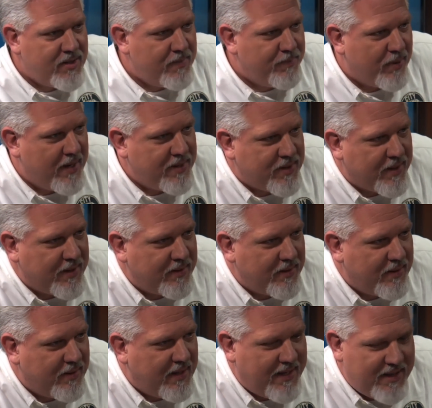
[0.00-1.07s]
he's the
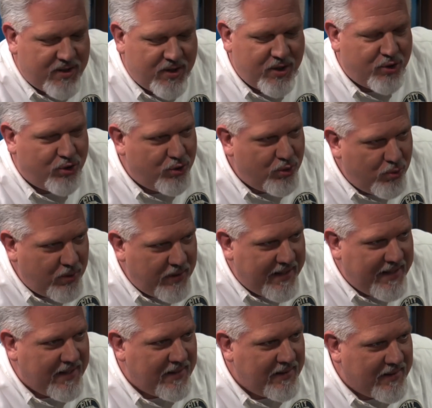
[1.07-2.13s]
president. He's the
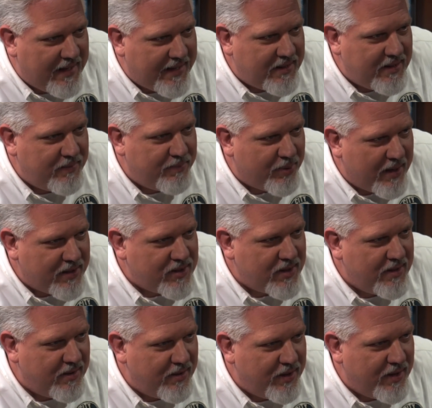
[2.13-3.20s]
duly elected
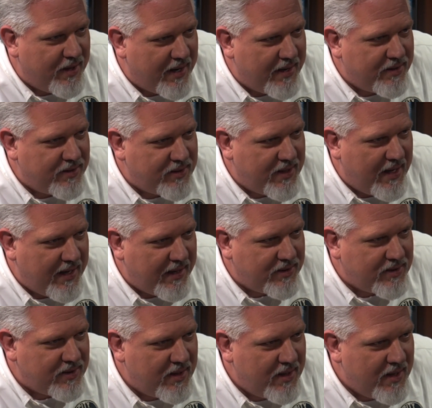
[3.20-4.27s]
president of the United
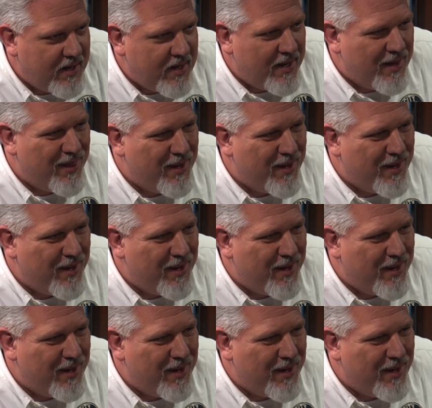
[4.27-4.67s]
States.